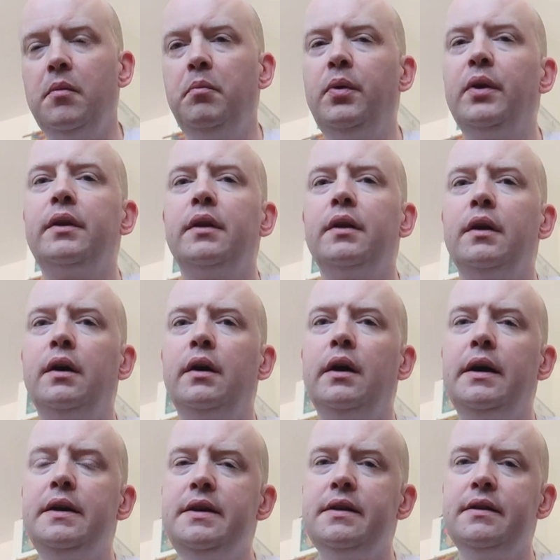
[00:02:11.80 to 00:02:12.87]
But
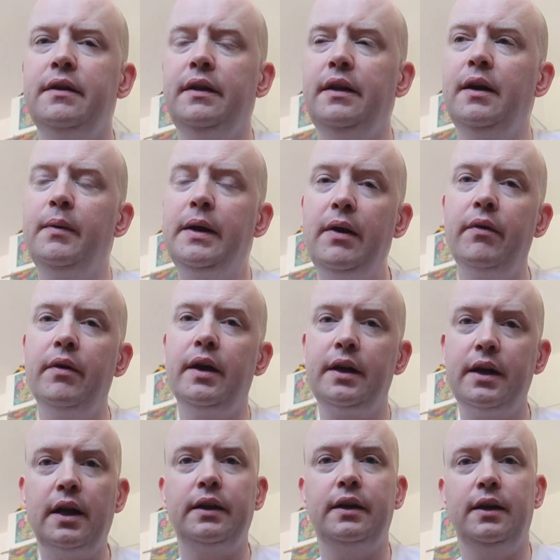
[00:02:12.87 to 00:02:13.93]
I didn't, and then I went out and I
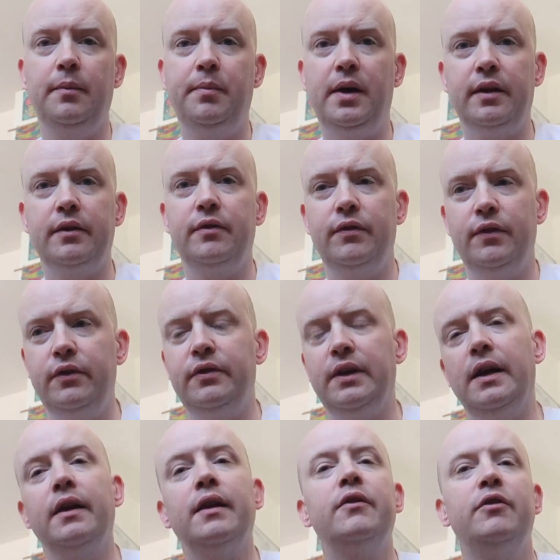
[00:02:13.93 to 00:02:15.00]
got little pots of fruit
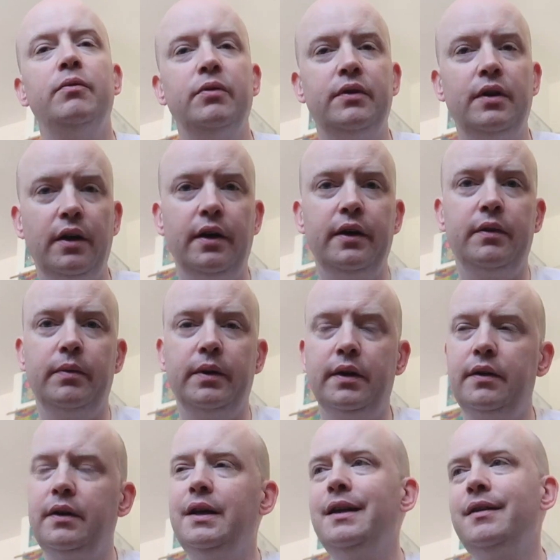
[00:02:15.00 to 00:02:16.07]
salad and she was delighted with
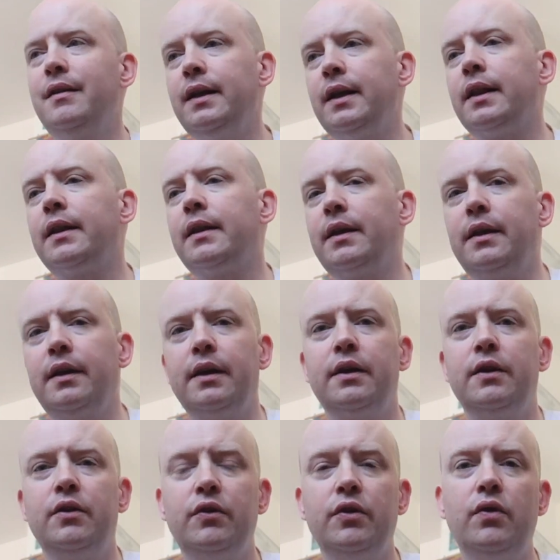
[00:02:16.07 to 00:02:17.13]
it. It's little,
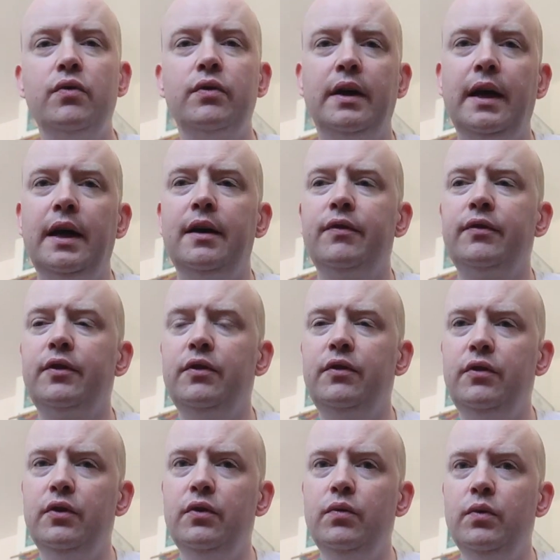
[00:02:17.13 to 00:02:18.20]
like, you don't have to
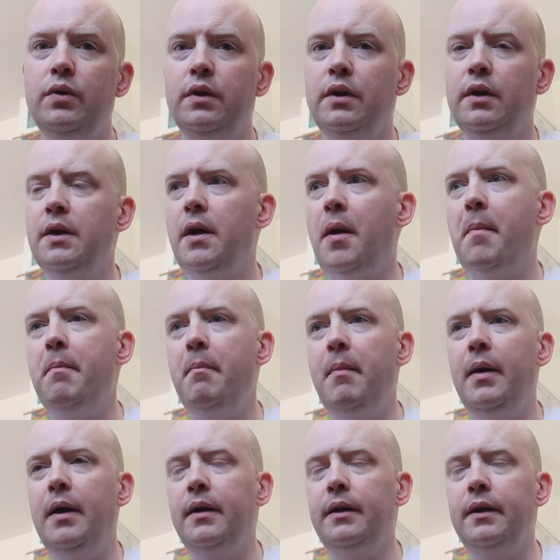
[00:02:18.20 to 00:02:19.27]
do,
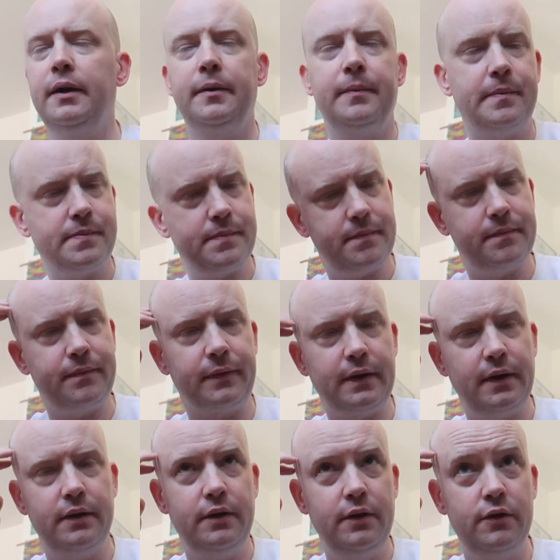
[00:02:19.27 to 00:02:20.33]

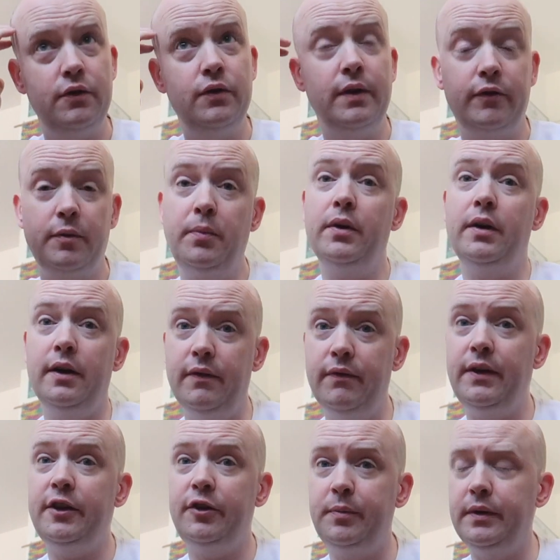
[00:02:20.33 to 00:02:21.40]
you do have to put an
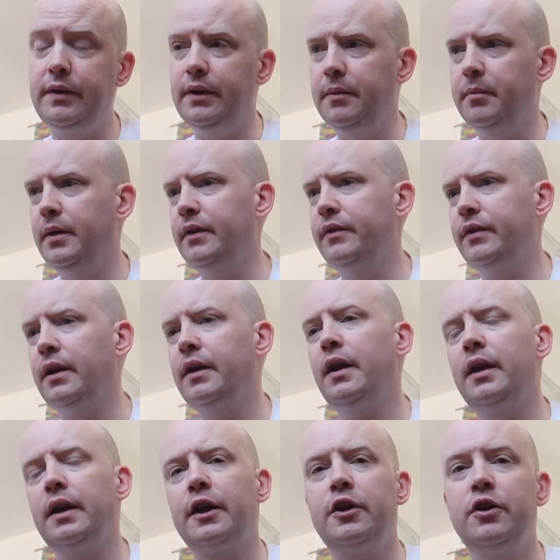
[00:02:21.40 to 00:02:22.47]
investment in, but it's
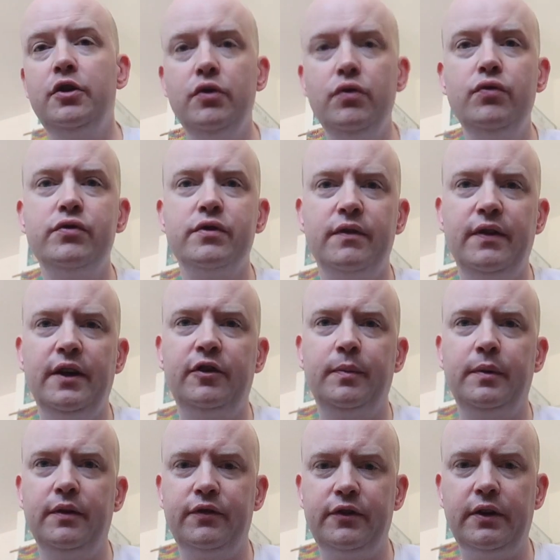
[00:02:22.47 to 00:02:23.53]
not like a huge
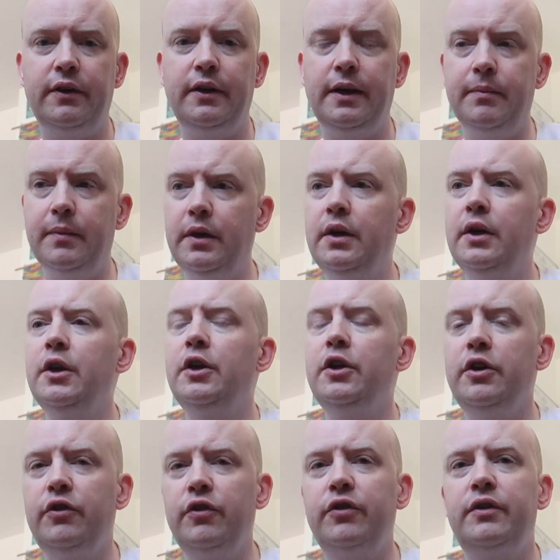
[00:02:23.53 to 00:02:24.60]
investment of time.
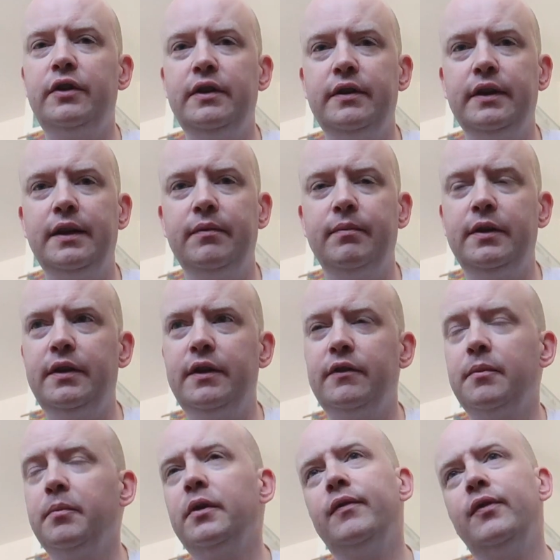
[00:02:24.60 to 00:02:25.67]
You just need to give them
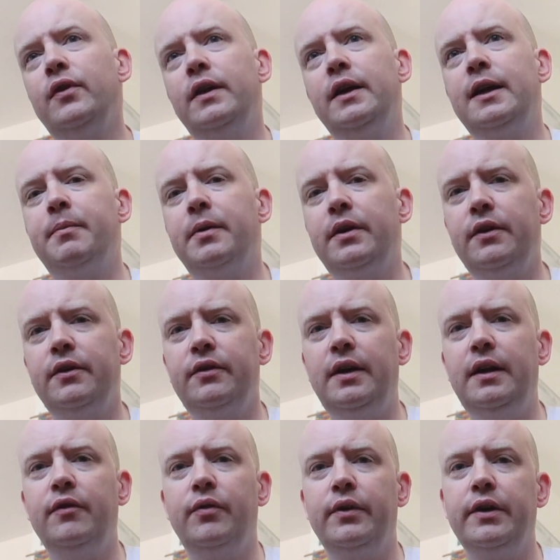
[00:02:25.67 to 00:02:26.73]
attention. But if you think about it
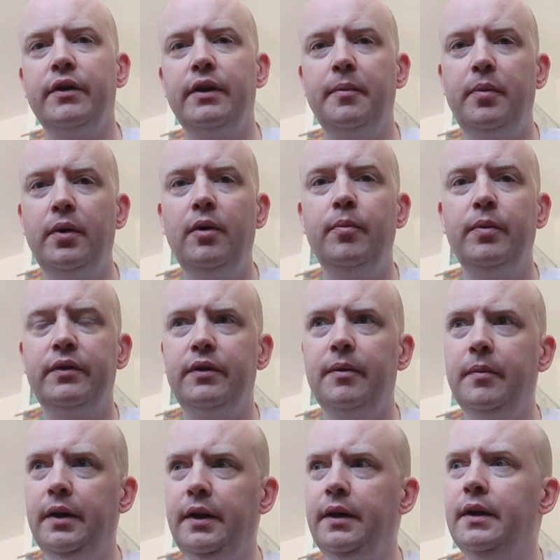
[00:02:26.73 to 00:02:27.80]
yourself, when you're in the pub with
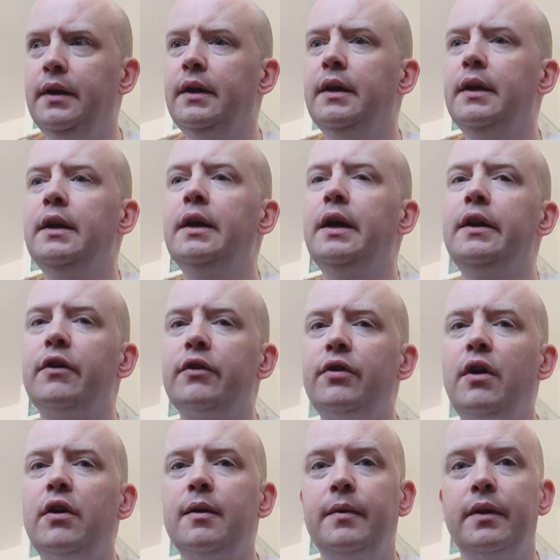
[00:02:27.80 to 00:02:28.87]
somebody and you're
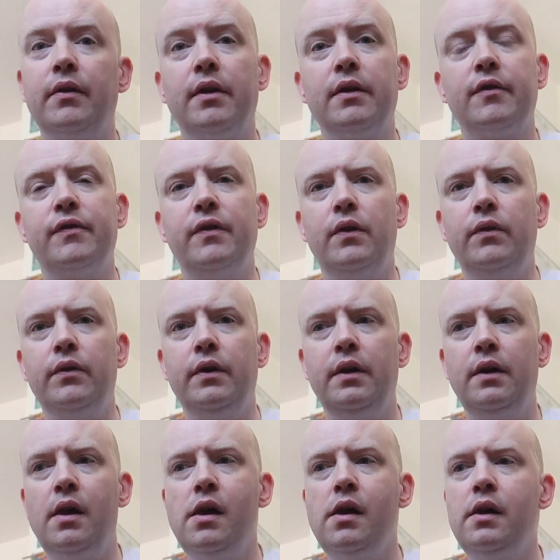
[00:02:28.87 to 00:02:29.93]
talking to them and they're on their phone
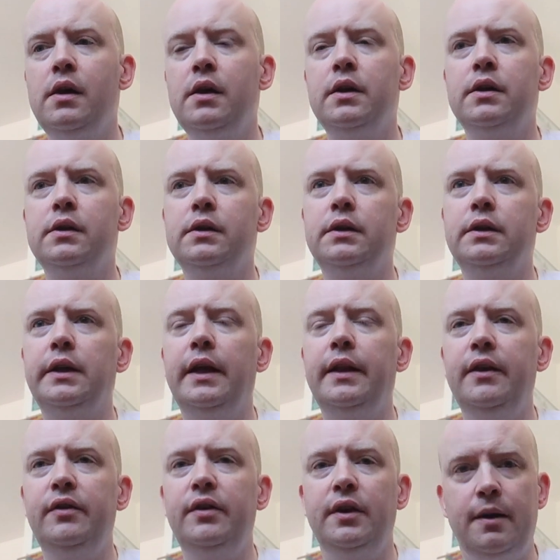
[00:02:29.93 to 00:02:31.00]
and
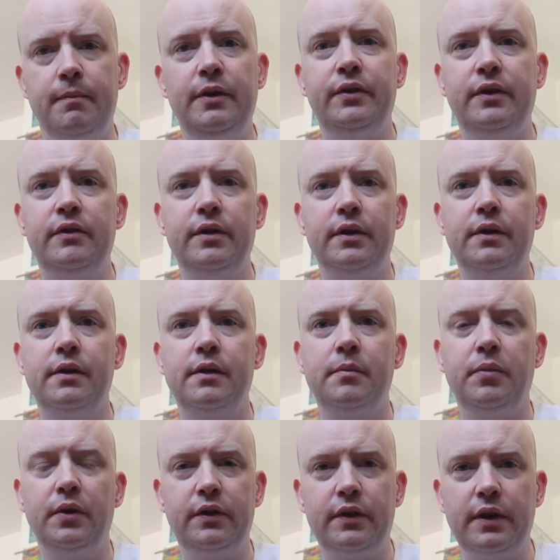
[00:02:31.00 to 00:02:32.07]
they say, I'm listening to you,
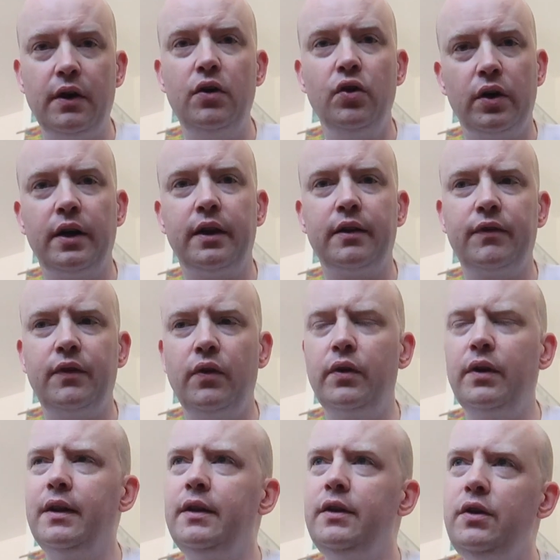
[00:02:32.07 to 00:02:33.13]
but they're looking at the
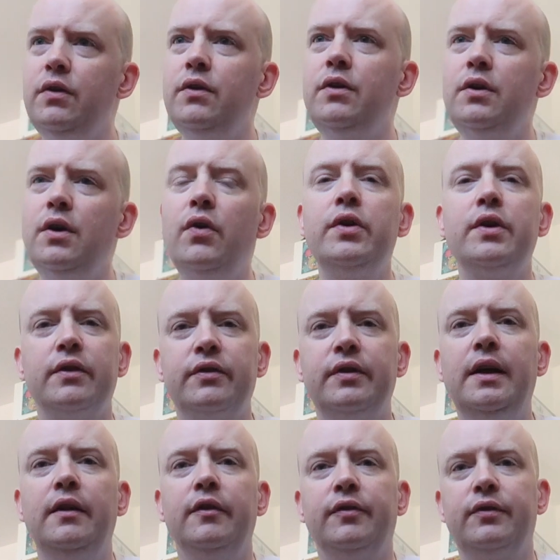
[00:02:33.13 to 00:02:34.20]
phone, you know
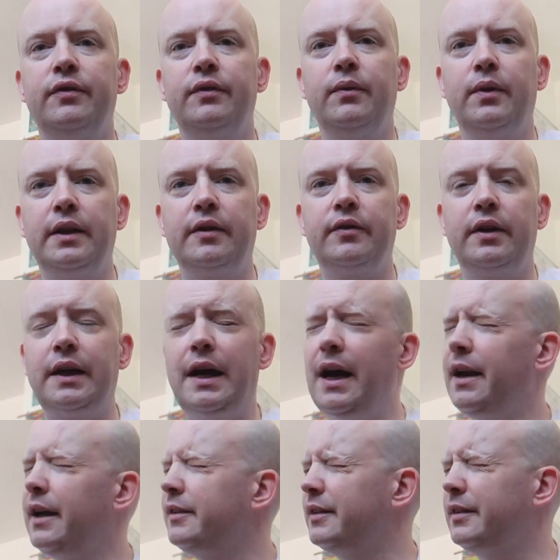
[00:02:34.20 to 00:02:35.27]
yourself what that's like.
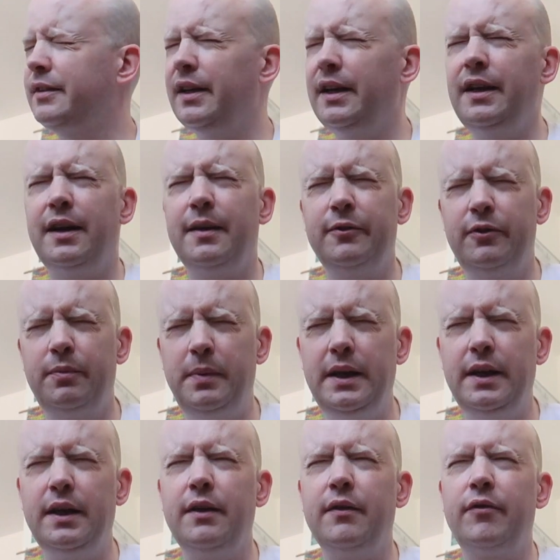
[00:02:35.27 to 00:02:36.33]
And as I say, I'm
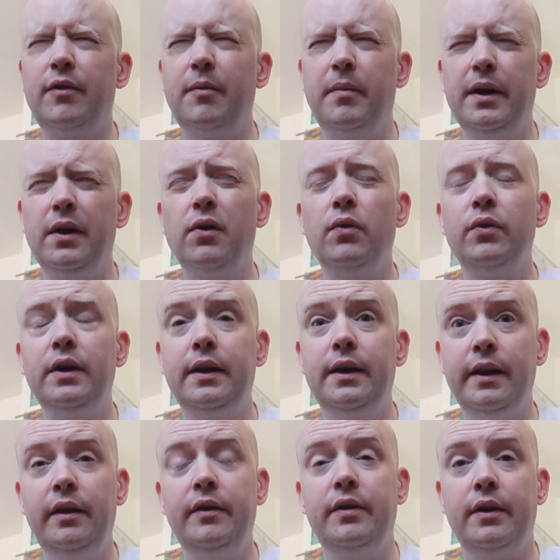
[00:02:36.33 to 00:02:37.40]
speaking from my own
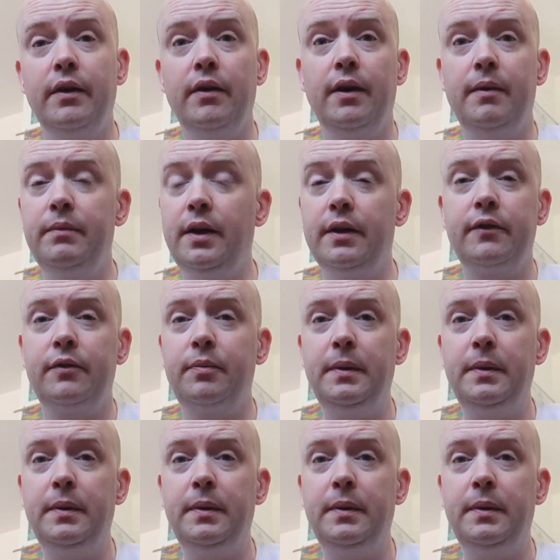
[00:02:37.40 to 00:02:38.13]
guilt here. I'm not